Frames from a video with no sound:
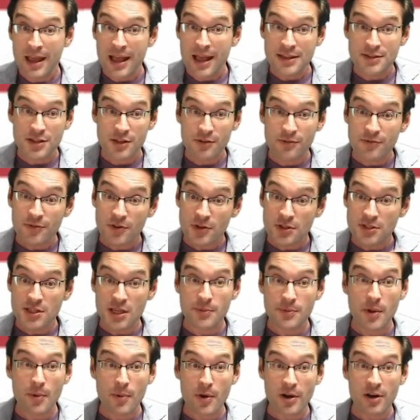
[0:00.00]
So the first
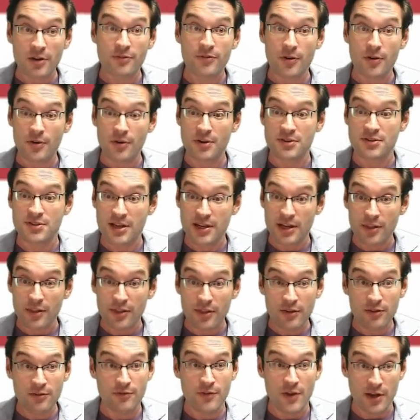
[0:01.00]
thing we want to focus on in
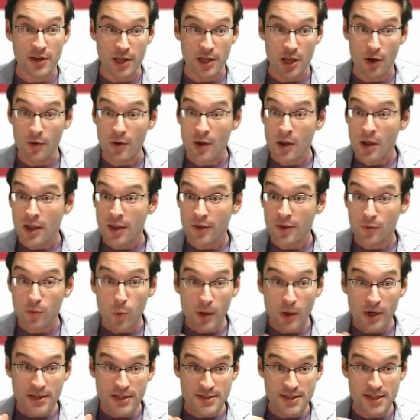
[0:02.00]
this video is
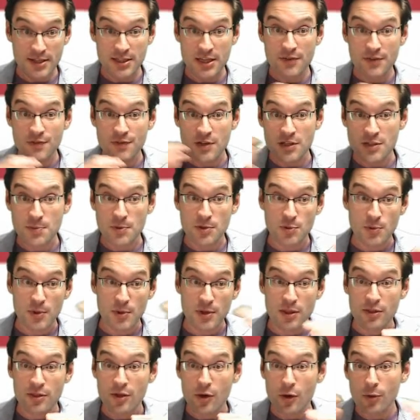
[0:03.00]
what is the difference
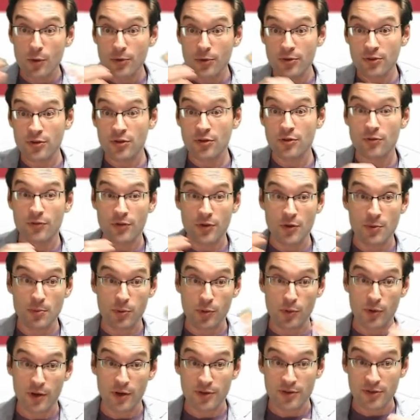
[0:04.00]
between those two
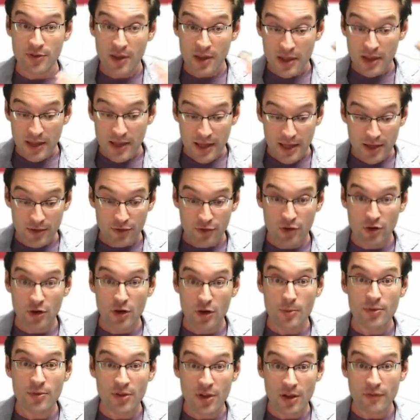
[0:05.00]
viewpoints in
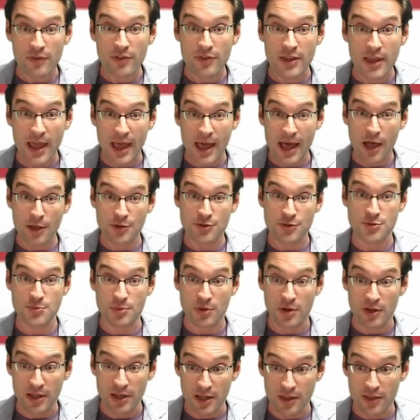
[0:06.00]
terms of the
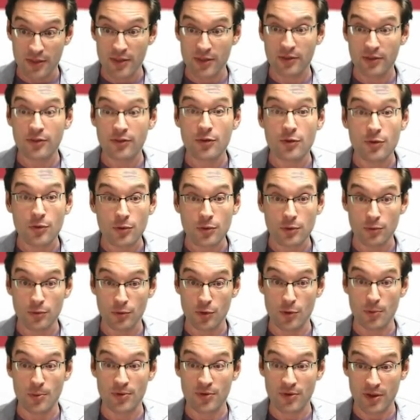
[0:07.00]
algebra in the two
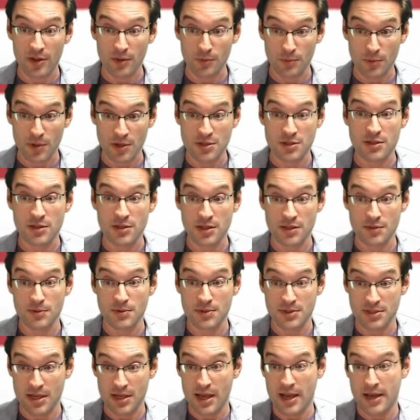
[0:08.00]
groups in which these
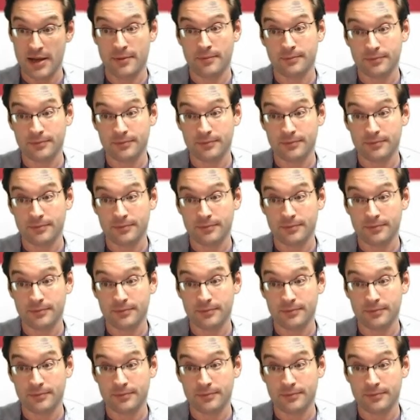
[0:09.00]
reside.